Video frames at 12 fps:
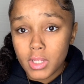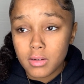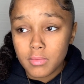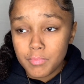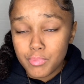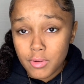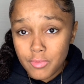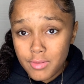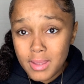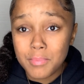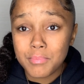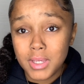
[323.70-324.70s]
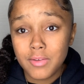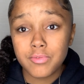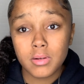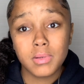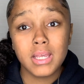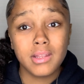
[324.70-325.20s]
prevent me
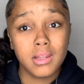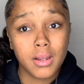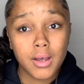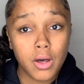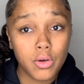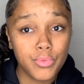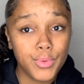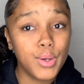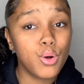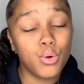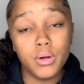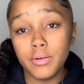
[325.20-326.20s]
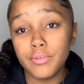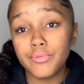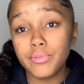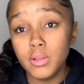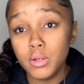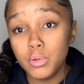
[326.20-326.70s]
from getting COVID or the
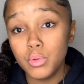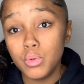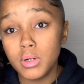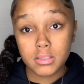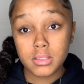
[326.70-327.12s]
flu.